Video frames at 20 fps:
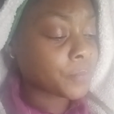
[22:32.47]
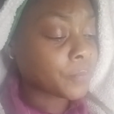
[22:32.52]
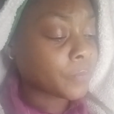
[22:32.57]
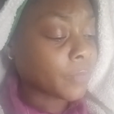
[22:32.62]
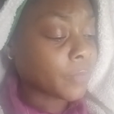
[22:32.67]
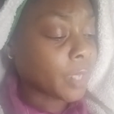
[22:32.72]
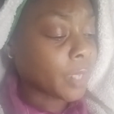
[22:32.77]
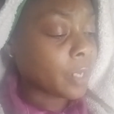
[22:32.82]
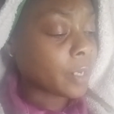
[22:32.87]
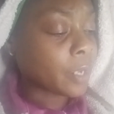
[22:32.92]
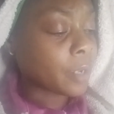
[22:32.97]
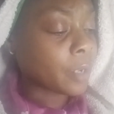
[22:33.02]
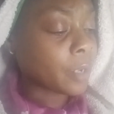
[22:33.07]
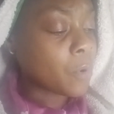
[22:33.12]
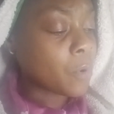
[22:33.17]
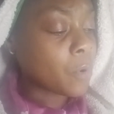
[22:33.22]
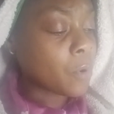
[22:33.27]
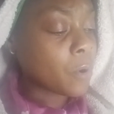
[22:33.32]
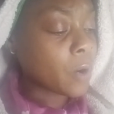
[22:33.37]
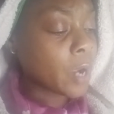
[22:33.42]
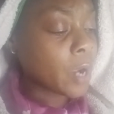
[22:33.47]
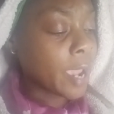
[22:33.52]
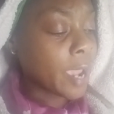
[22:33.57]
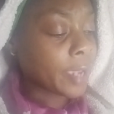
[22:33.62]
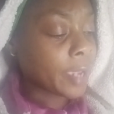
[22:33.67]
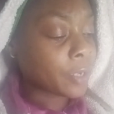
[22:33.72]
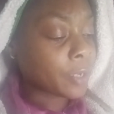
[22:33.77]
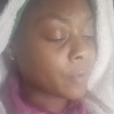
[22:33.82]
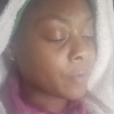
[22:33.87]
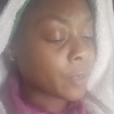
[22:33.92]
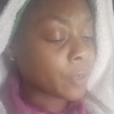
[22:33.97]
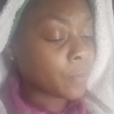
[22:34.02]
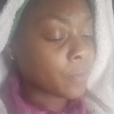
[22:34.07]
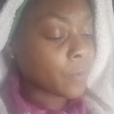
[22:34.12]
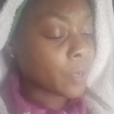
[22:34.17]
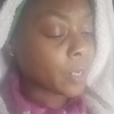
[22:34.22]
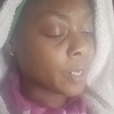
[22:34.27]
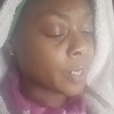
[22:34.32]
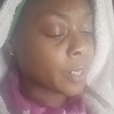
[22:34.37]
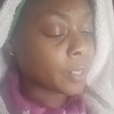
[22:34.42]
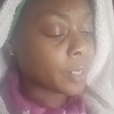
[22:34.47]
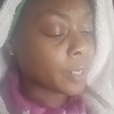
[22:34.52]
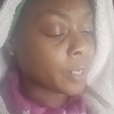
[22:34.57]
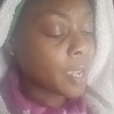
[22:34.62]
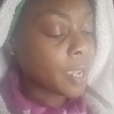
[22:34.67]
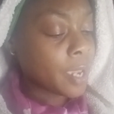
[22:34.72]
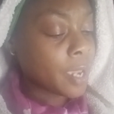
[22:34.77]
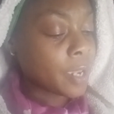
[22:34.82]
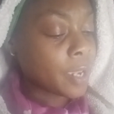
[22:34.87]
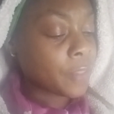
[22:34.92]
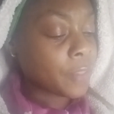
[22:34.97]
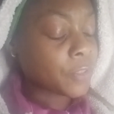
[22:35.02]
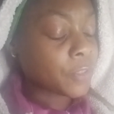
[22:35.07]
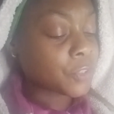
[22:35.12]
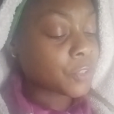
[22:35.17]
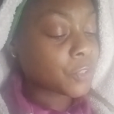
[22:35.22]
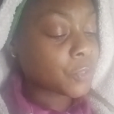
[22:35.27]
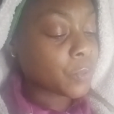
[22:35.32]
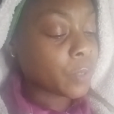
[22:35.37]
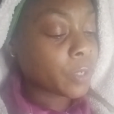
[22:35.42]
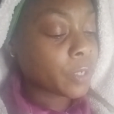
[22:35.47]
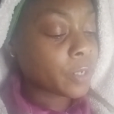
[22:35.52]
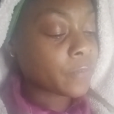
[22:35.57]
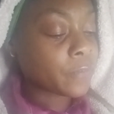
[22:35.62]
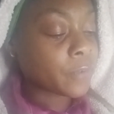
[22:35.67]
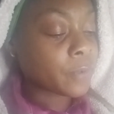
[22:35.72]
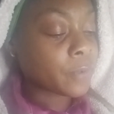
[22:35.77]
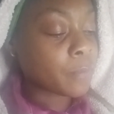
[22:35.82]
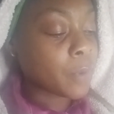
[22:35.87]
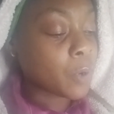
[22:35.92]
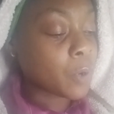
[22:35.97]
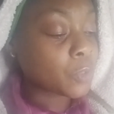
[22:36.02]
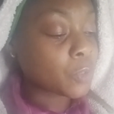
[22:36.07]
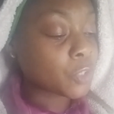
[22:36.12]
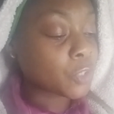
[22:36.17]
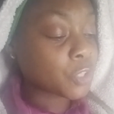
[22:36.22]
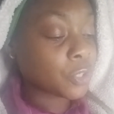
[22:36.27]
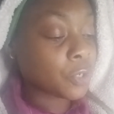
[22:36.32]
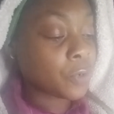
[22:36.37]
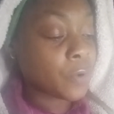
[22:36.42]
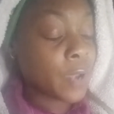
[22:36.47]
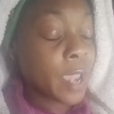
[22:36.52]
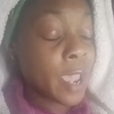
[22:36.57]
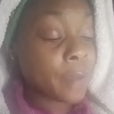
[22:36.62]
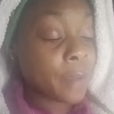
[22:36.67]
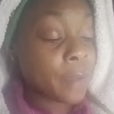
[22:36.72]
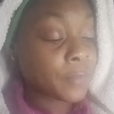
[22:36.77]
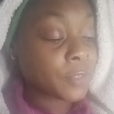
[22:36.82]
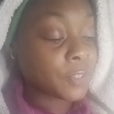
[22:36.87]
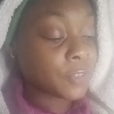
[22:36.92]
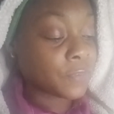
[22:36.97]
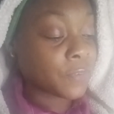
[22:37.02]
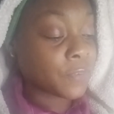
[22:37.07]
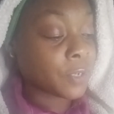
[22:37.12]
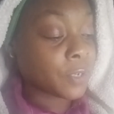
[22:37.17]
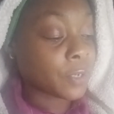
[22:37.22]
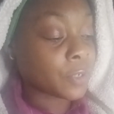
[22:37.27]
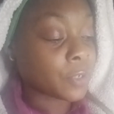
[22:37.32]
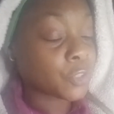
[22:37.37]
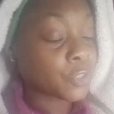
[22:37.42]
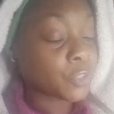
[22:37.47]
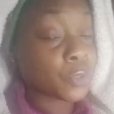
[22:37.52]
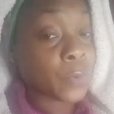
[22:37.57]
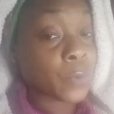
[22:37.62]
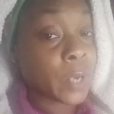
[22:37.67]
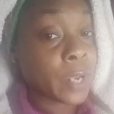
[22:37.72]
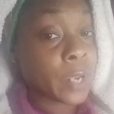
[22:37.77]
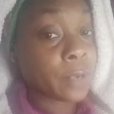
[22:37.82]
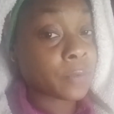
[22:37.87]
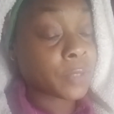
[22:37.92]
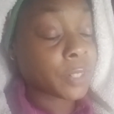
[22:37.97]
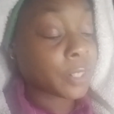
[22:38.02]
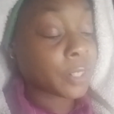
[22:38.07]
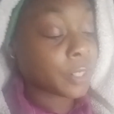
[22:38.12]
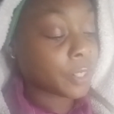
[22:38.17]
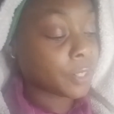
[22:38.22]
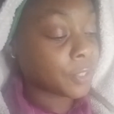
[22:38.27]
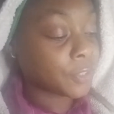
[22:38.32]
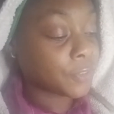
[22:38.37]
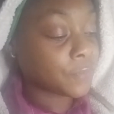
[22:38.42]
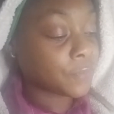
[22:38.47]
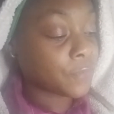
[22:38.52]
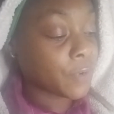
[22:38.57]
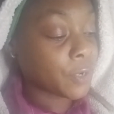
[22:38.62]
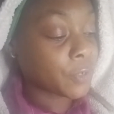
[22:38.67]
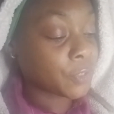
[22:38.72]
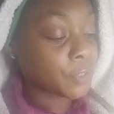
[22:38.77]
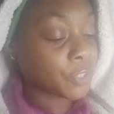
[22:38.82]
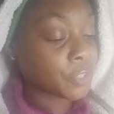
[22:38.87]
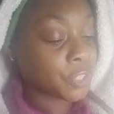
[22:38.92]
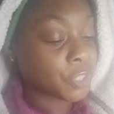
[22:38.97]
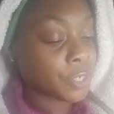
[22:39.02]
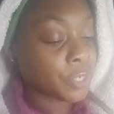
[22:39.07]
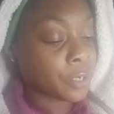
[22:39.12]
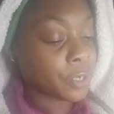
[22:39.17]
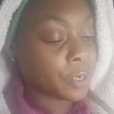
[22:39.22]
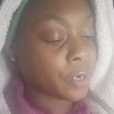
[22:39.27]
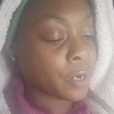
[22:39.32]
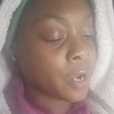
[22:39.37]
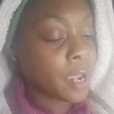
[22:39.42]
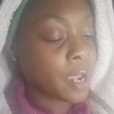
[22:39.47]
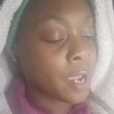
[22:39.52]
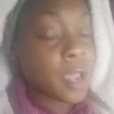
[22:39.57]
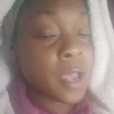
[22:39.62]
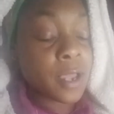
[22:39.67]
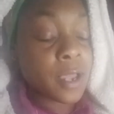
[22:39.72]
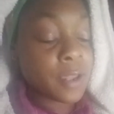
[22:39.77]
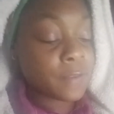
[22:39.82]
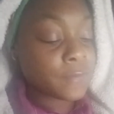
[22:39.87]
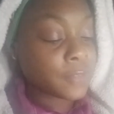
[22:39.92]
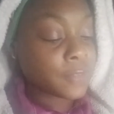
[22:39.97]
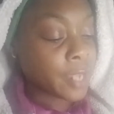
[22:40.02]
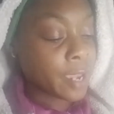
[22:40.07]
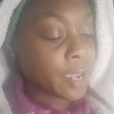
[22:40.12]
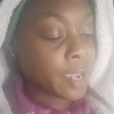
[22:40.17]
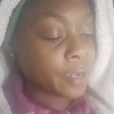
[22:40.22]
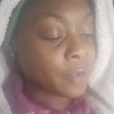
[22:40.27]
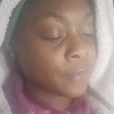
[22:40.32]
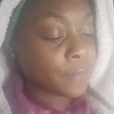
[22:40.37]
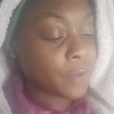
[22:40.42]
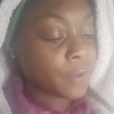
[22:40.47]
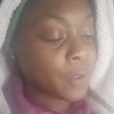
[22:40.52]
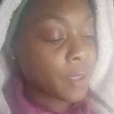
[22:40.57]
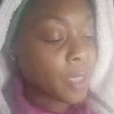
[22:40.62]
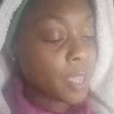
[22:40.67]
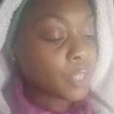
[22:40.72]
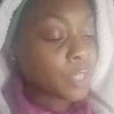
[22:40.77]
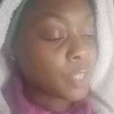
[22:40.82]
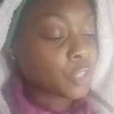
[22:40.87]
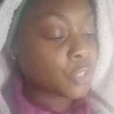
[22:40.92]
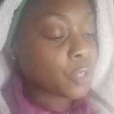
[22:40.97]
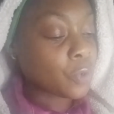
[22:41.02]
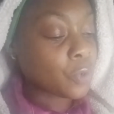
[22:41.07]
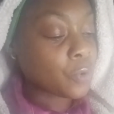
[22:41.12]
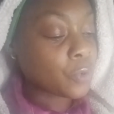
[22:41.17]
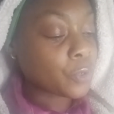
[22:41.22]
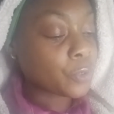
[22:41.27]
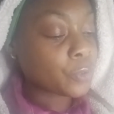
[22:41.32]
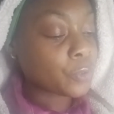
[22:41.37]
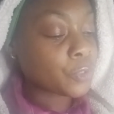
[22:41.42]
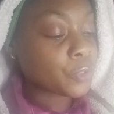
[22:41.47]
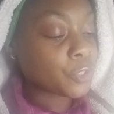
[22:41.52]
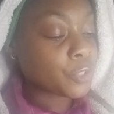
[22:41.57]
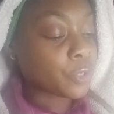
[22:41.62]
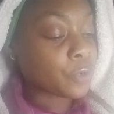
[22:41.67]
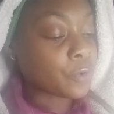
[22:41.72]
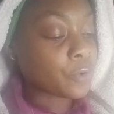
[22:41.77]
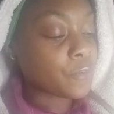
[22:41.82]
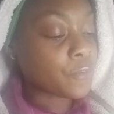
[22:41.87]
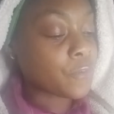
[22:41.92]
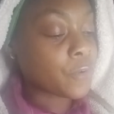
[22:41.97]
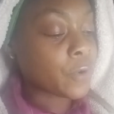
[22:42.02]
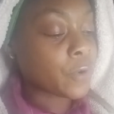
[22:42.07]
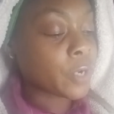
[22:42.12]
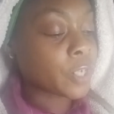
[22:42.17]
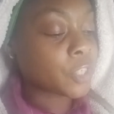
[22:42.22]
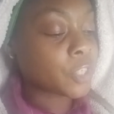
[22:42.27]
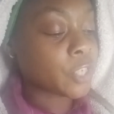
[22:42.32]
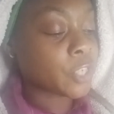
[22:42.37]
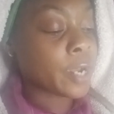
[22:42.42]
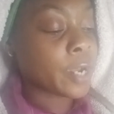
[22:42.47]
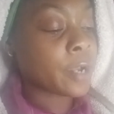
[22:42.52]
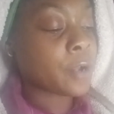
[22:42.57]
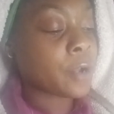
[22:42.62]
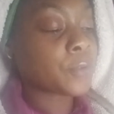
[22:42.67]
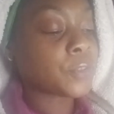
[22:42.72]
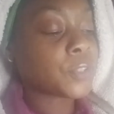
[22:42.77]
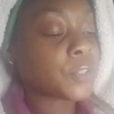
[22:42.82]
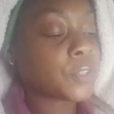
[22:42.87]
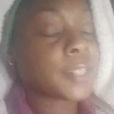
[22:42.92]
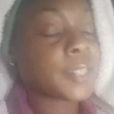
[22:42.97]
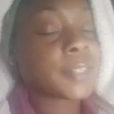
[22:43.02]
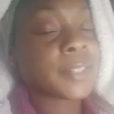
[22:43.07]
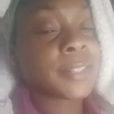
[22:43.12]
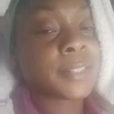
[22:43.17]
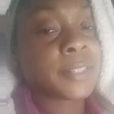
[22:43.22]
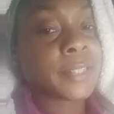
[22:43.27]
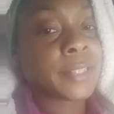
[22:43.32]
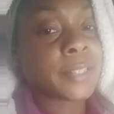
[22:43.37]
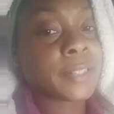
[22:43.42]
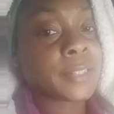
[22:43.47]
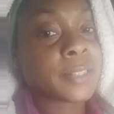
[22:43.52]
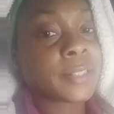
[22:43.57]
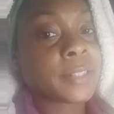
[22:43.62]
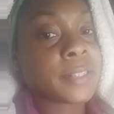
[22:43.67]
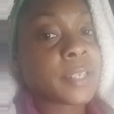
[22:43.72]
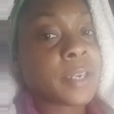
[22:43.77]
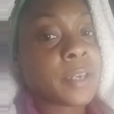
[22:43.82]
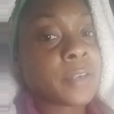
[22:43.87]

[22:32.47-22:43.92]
and a more accurate one of the sort of emotional atmosphere surrounding his first year of life, so crucial for a child's sense of